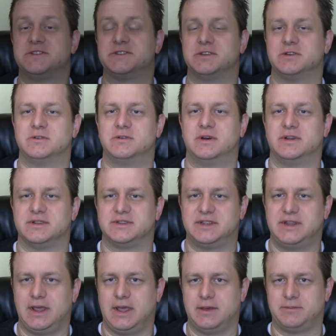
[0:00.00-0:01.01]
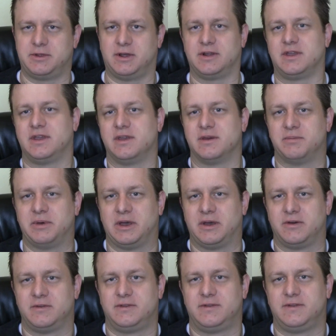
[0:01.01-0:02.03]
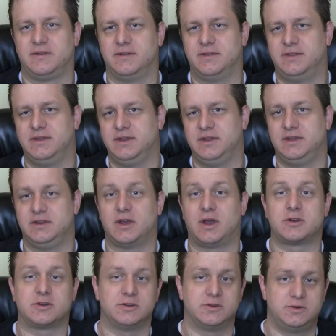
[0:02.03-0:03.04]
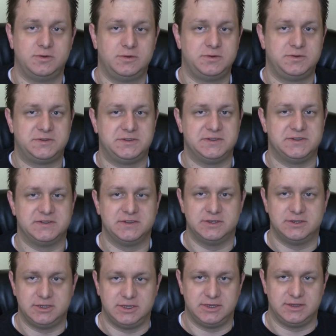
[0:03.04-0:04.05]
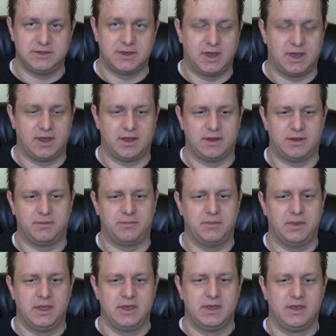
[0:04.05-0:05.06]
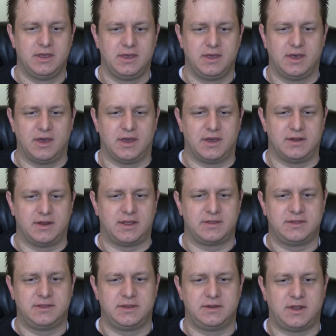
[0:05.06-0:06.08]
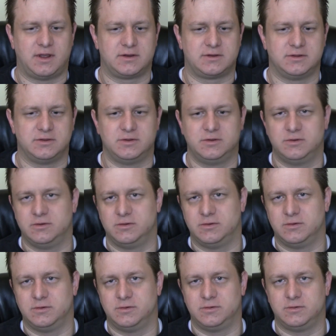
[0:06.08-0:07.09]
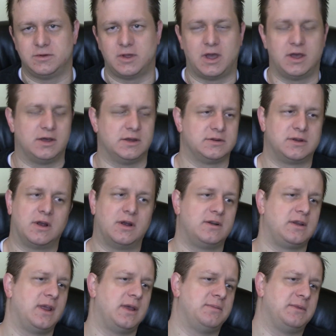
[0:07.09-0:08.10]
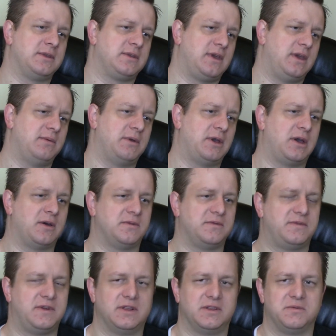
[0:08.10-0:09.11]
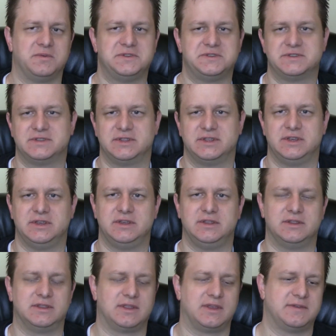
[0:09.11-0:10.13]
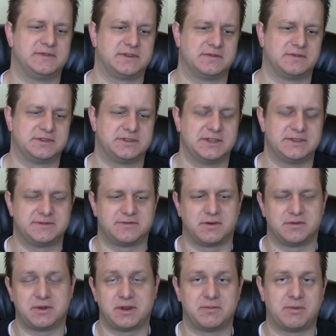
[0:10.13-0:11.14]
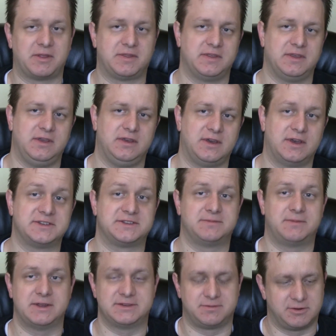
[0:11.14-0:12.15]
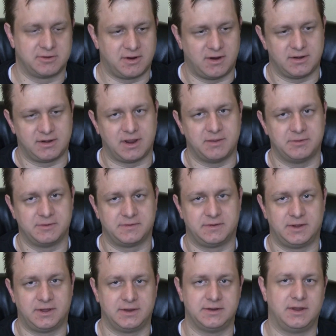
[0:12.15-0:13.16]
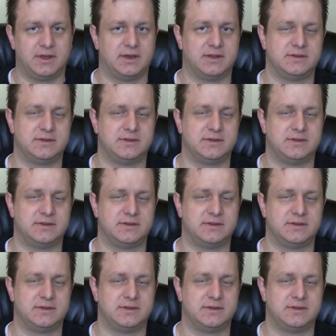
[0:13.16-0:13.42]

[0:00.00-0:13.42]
Today I'm talking about the Doctor Who CCG. Not the Doctor Who card game that came out fairly recently. They have several sets for it. Not about the customizable card game, the full-on